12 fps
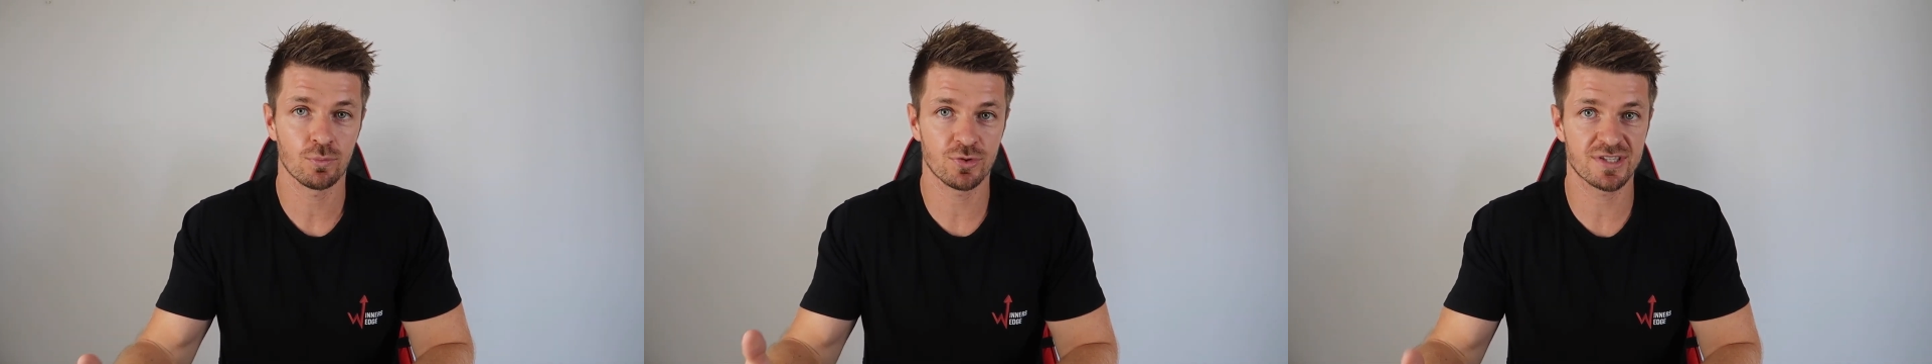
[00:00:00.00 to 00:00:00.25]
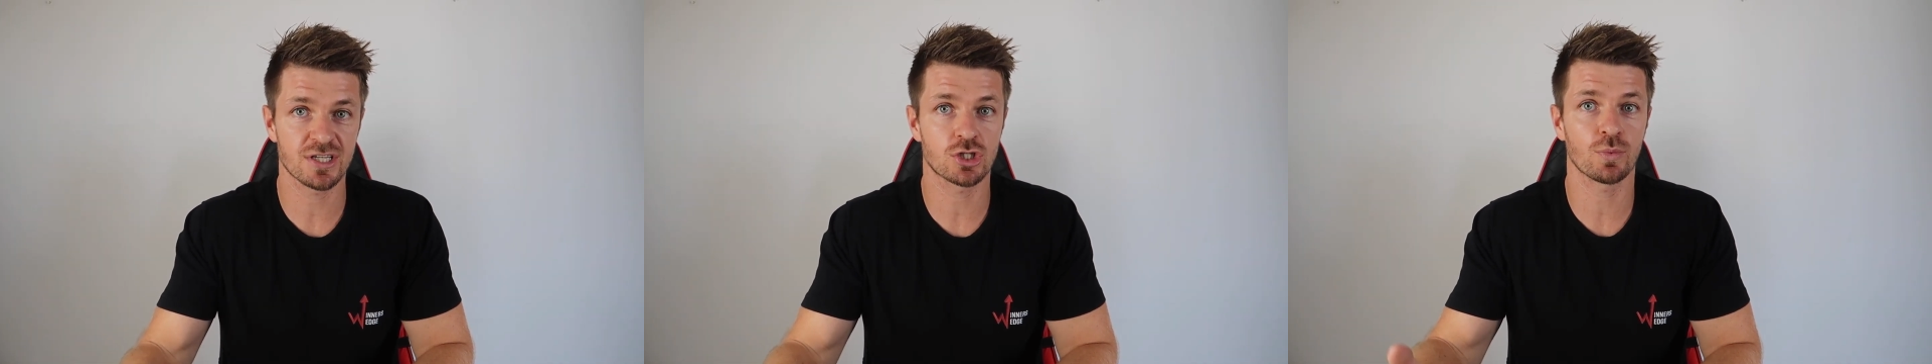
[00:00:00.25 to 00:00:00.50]
with
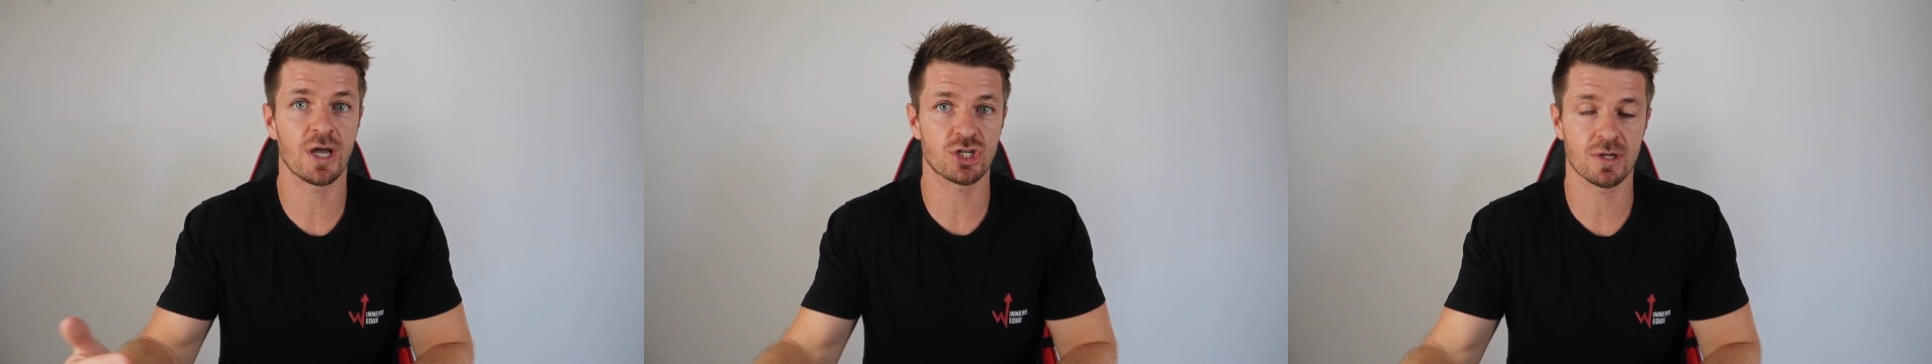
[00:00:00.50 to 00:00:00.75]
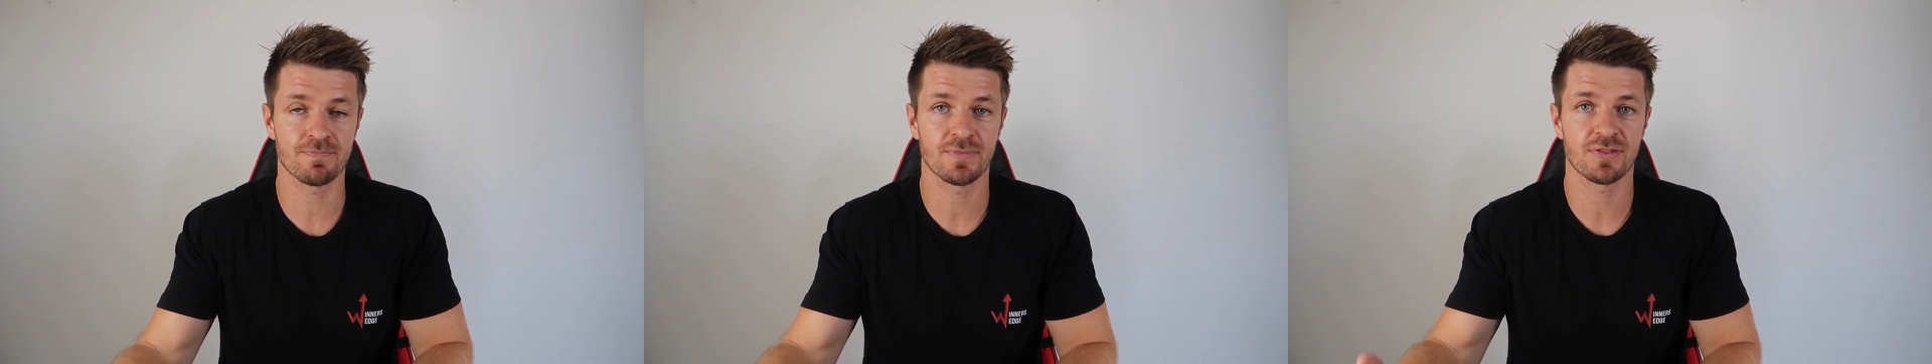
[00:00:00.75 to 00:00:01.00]
the
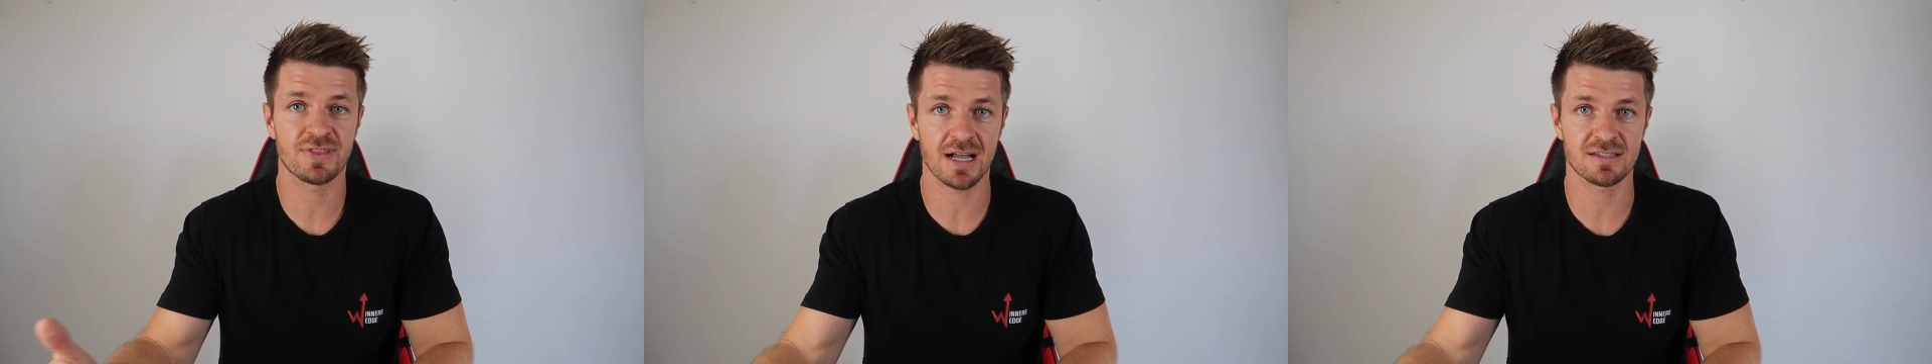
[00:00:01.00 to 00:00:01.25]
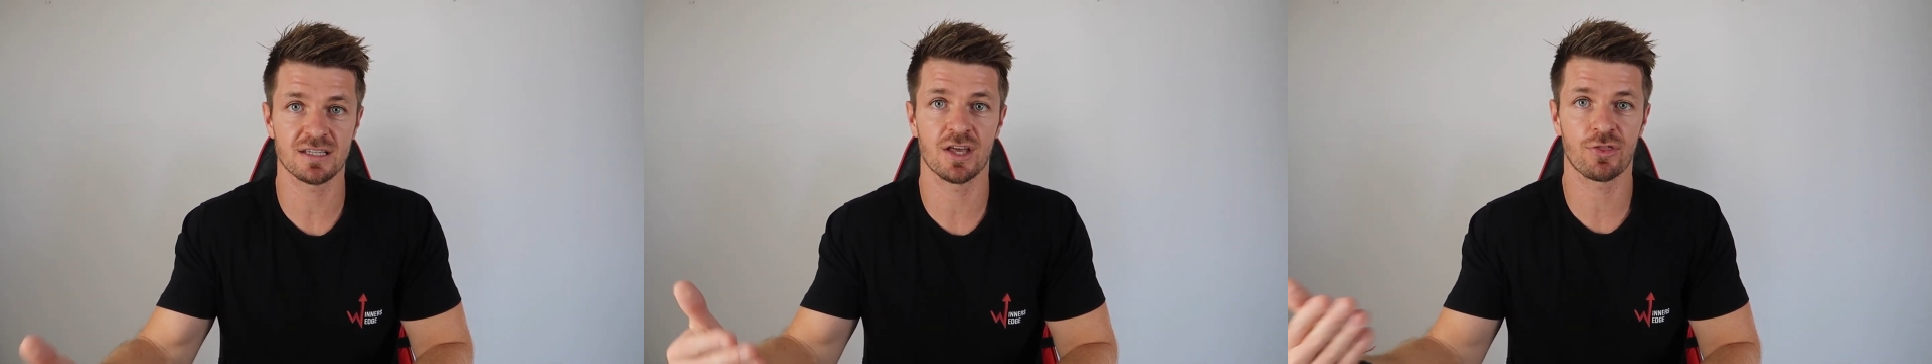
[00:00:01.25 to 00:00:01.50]
situation
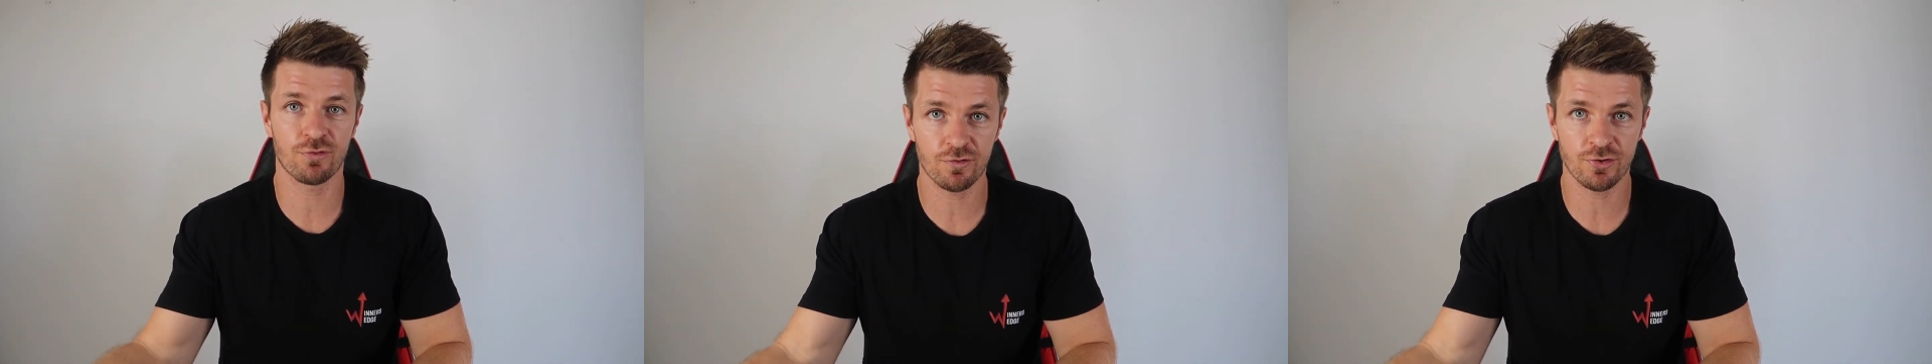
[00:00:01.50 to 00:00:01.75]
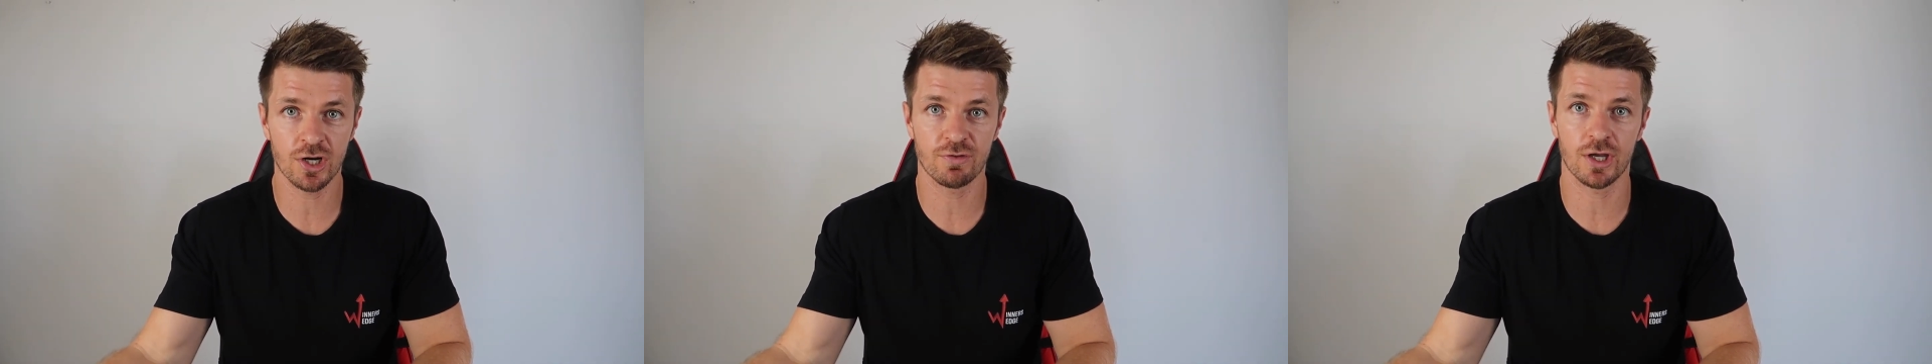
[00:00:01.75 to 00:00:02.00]
that's in
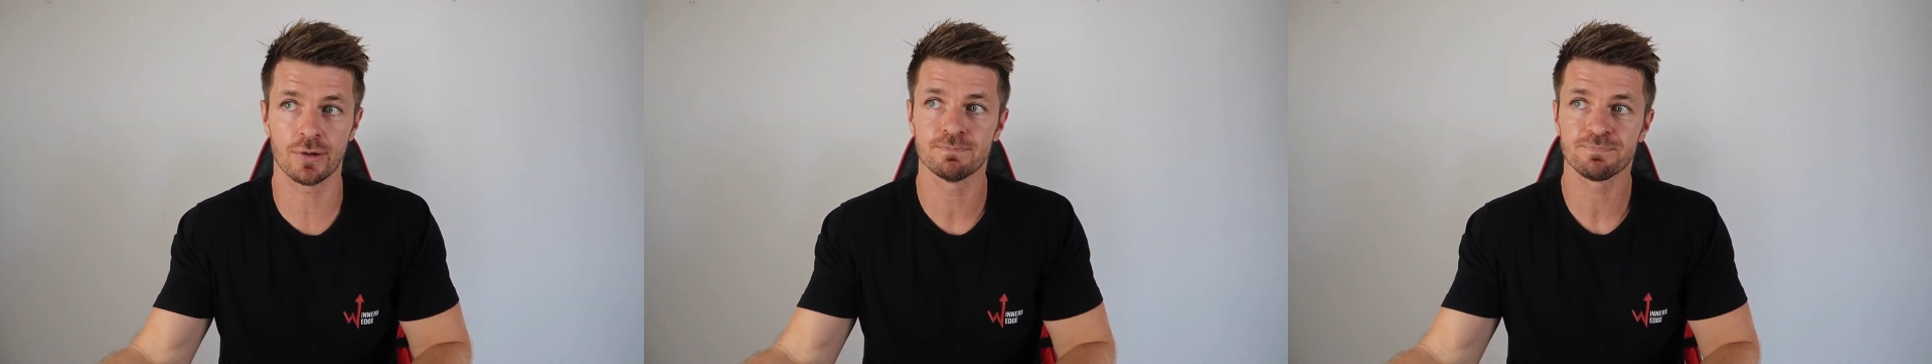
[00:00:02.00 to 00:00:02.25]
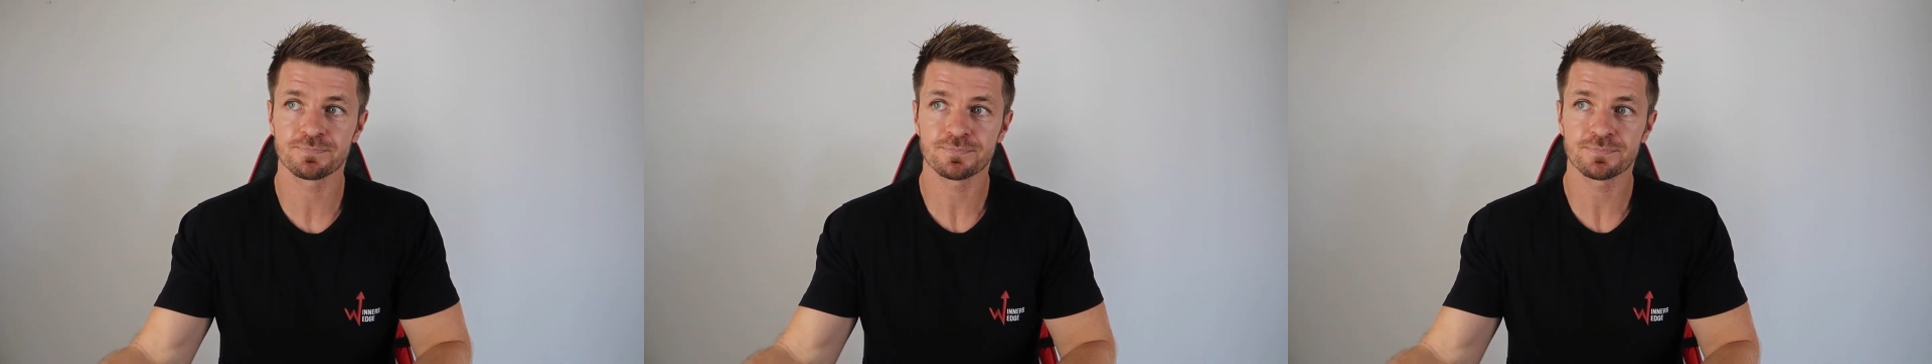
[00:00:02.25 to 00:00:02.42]
front of you.